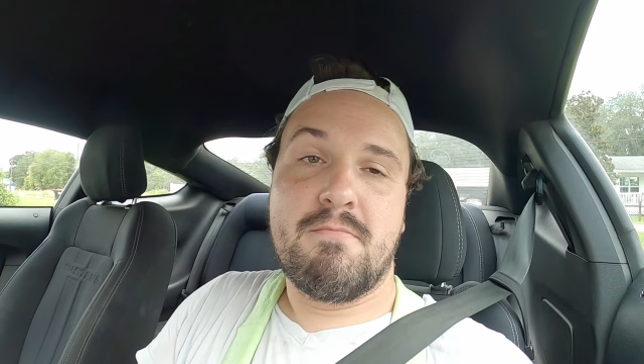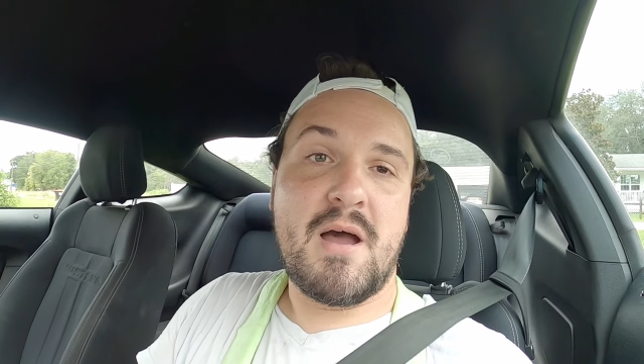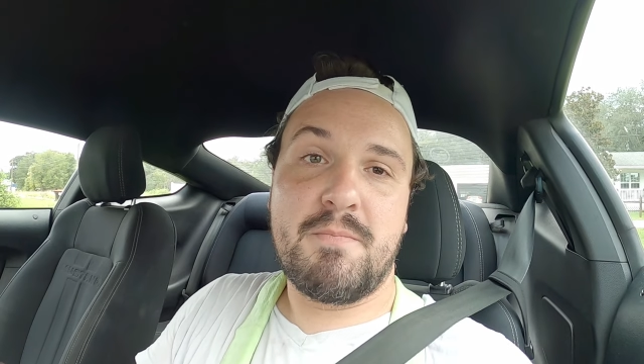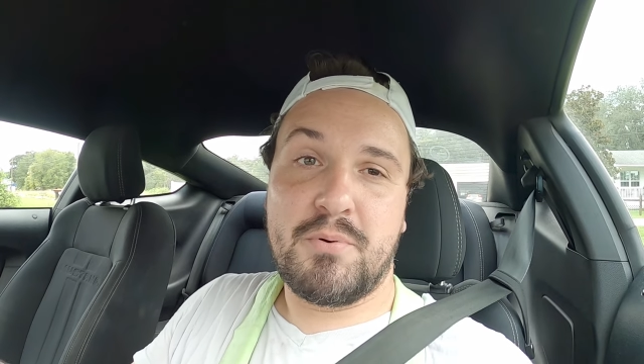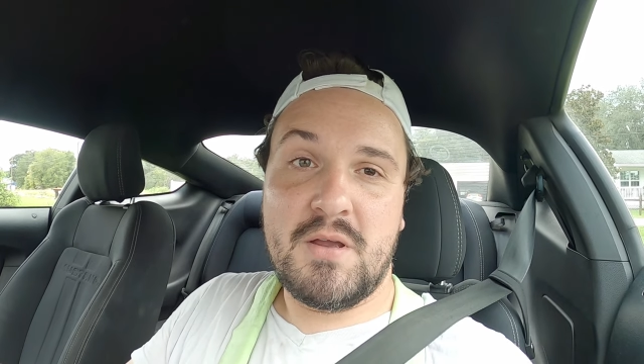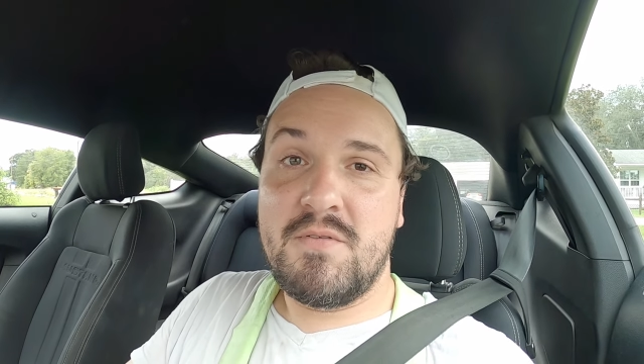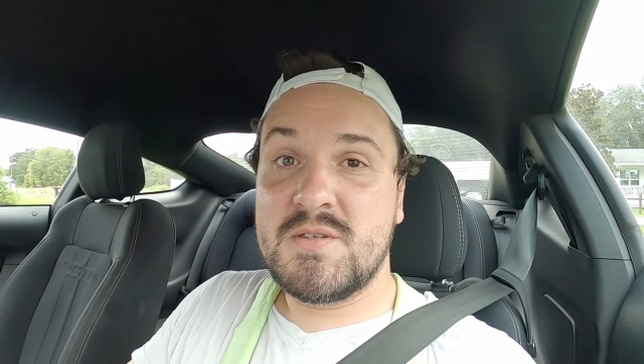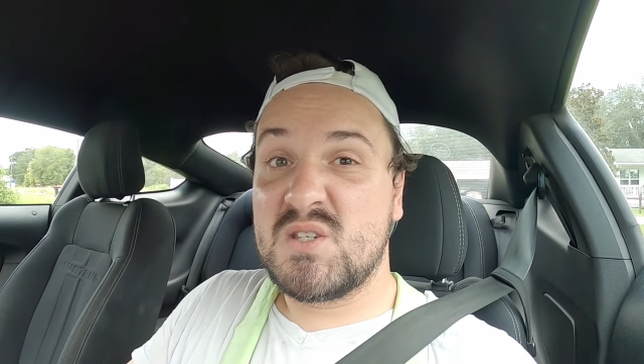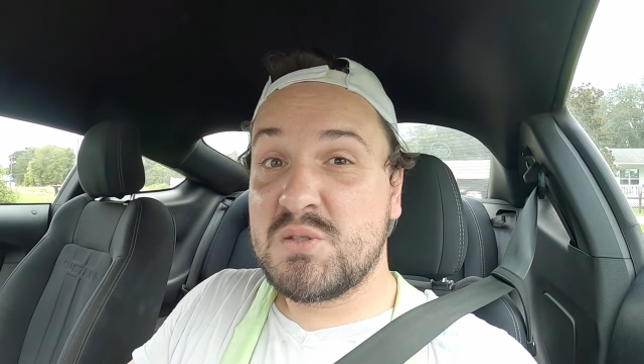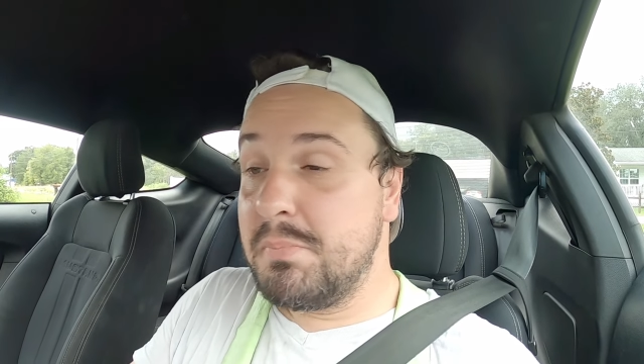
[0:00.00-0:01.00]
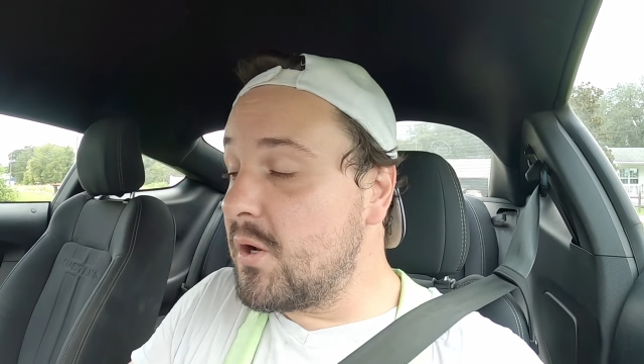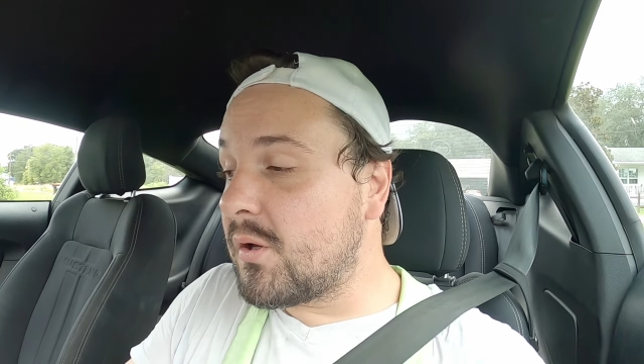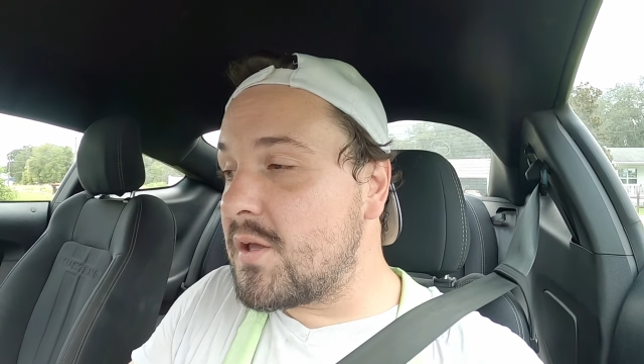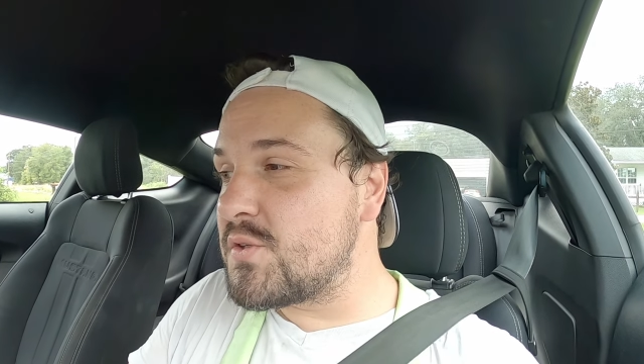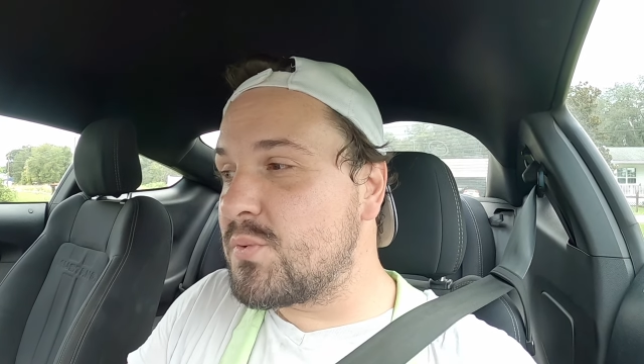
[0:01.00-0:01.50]
my previous
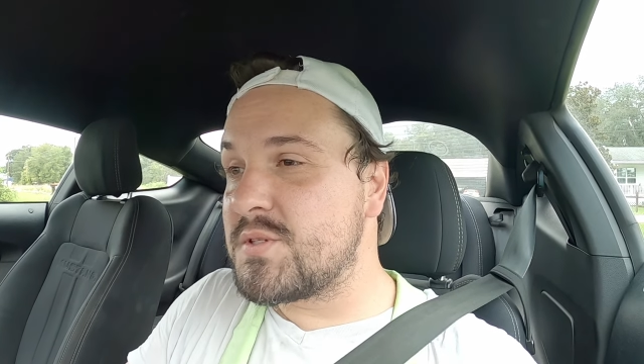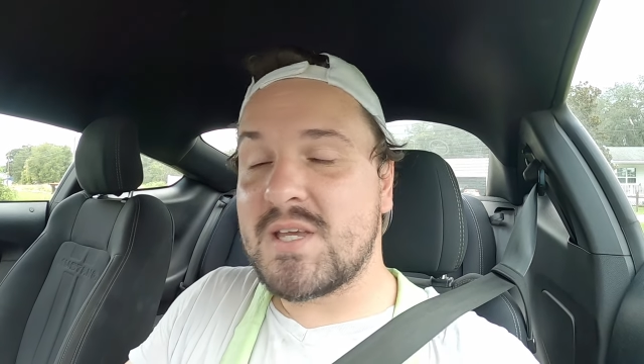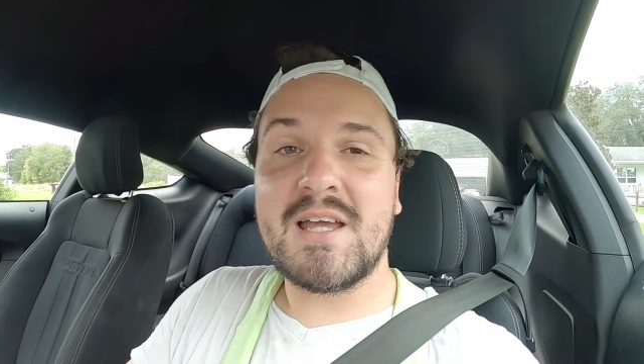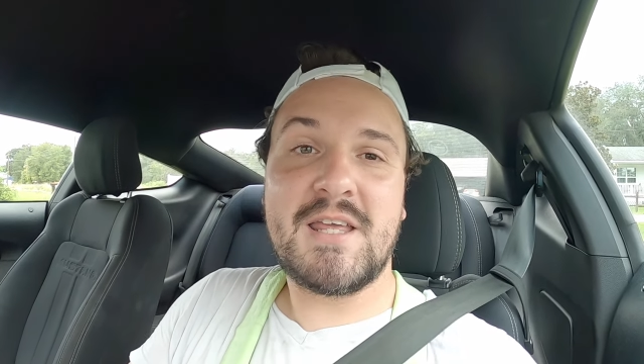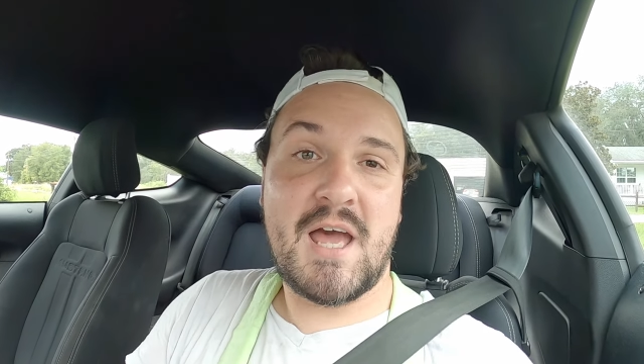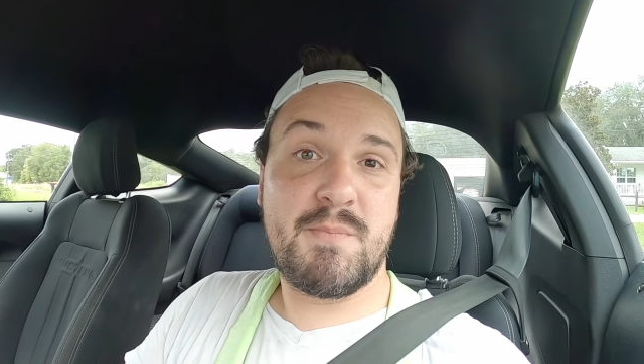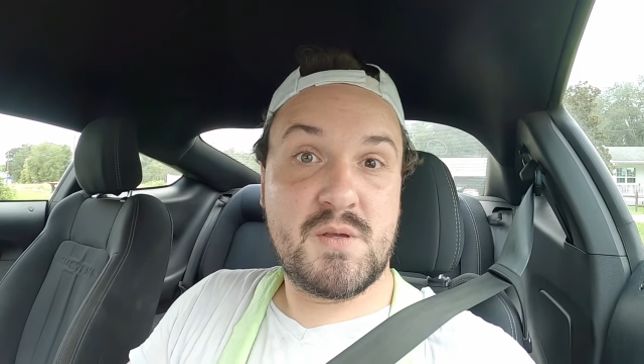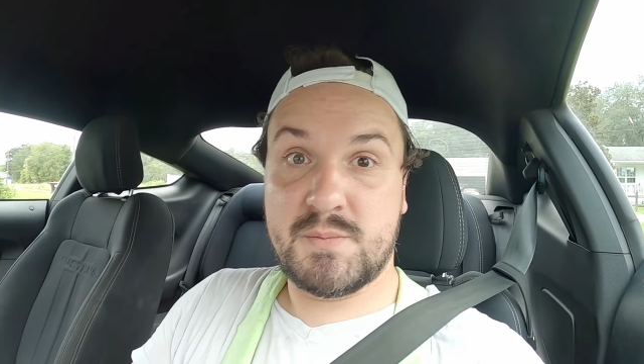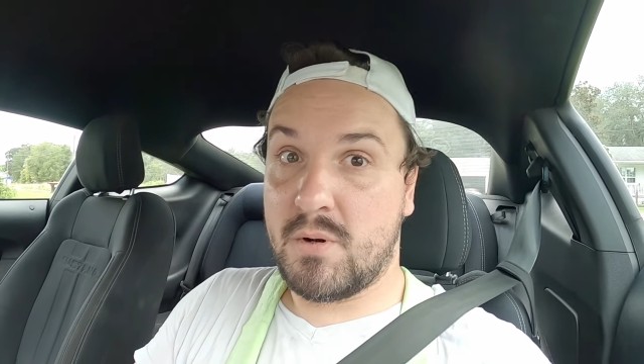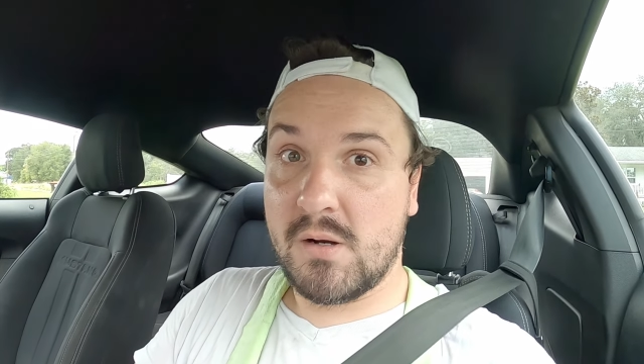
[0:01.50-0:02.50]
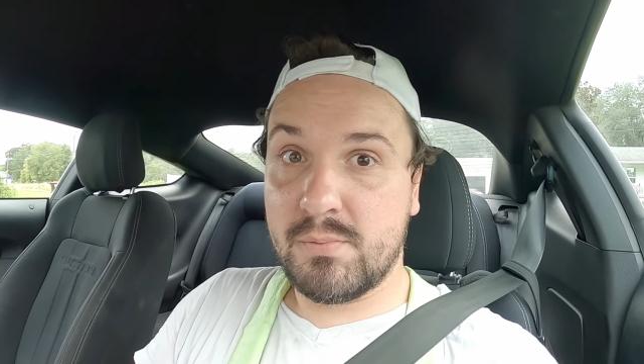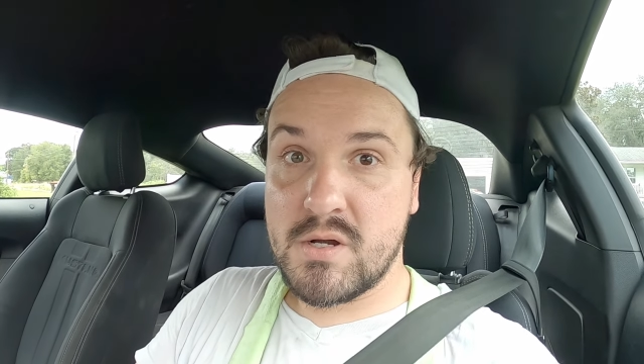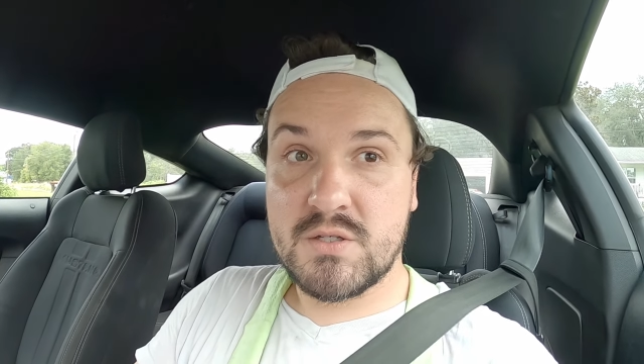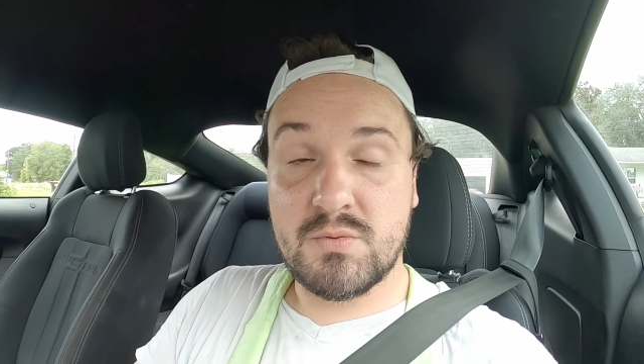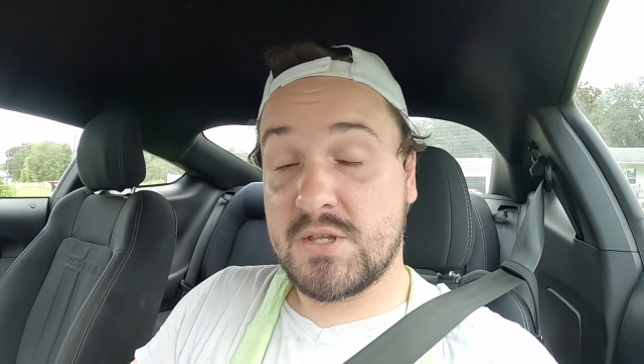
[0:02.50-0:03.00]
experience with side gapping spark
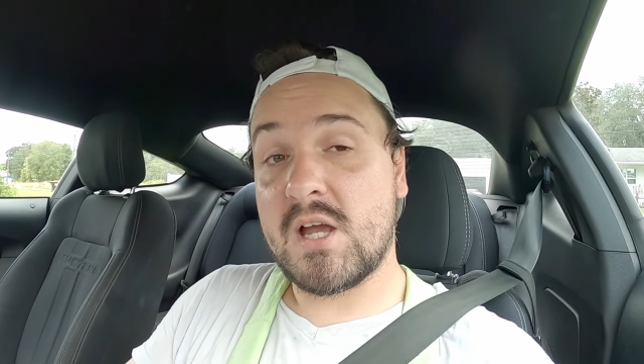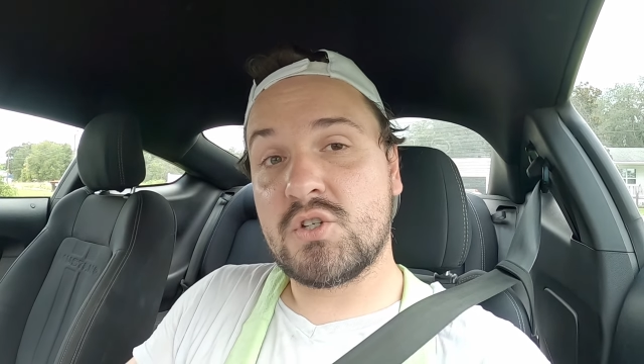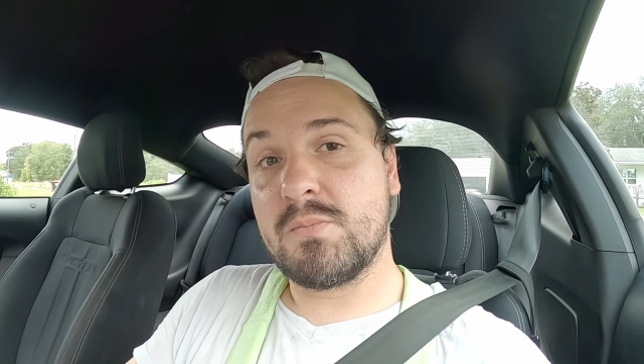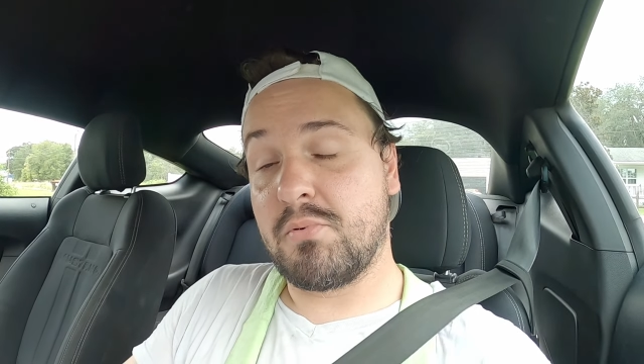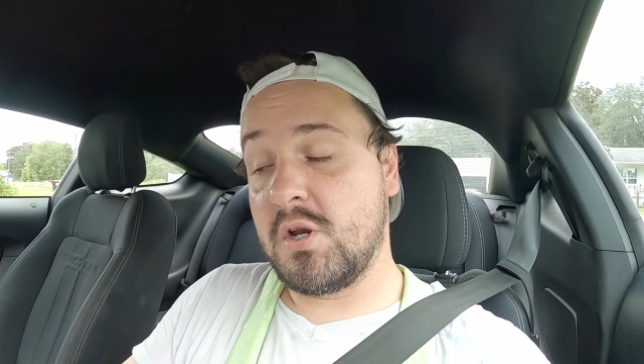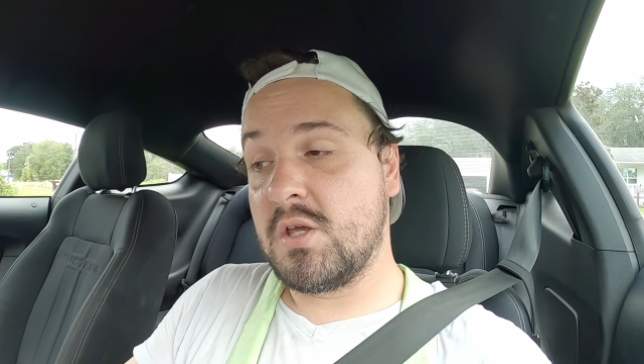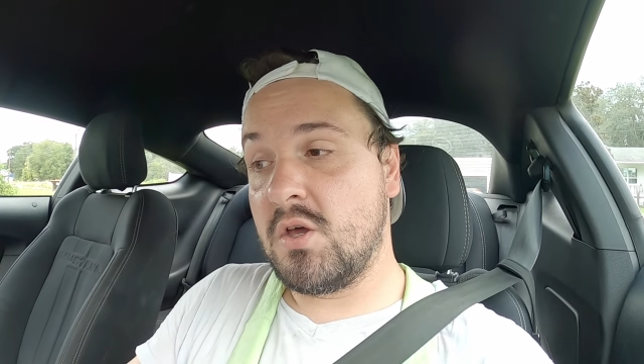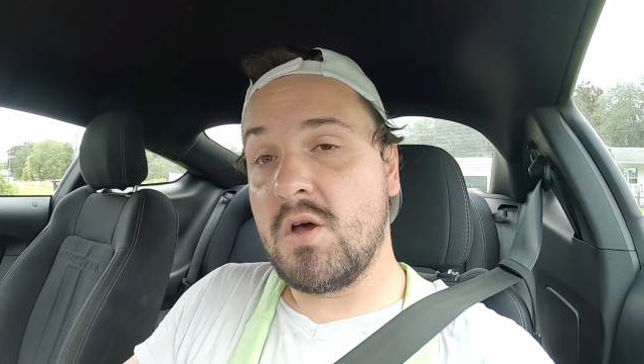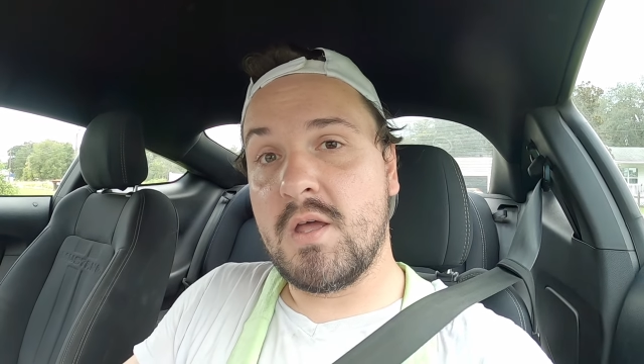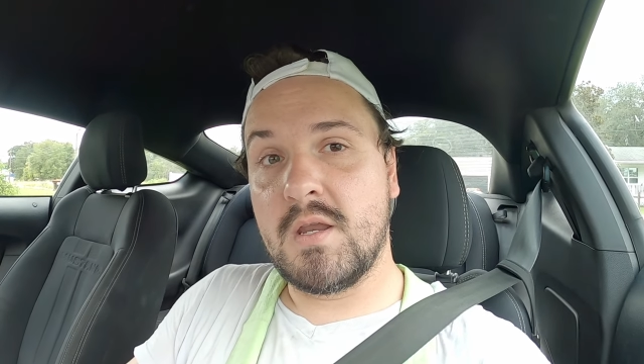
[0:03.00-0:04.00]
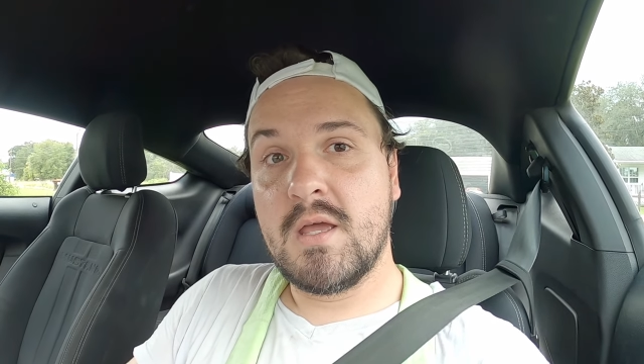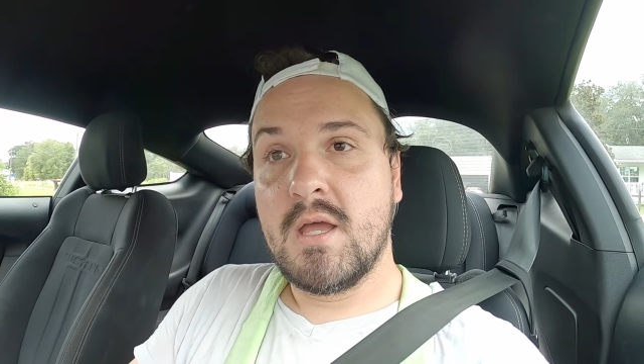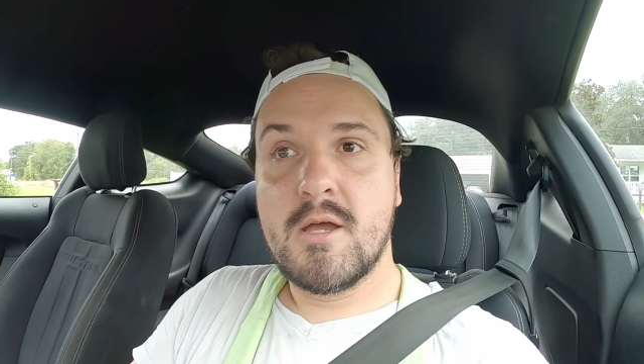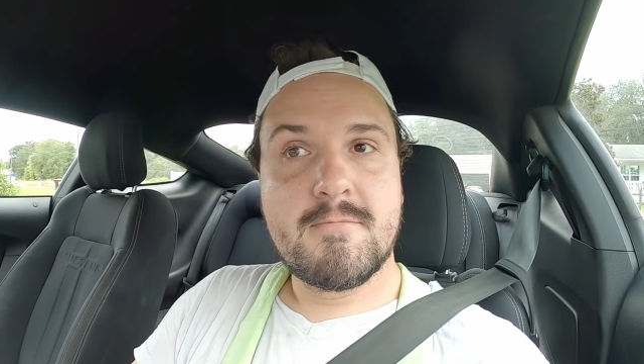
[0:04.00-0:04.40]
plugs was actually pretty good.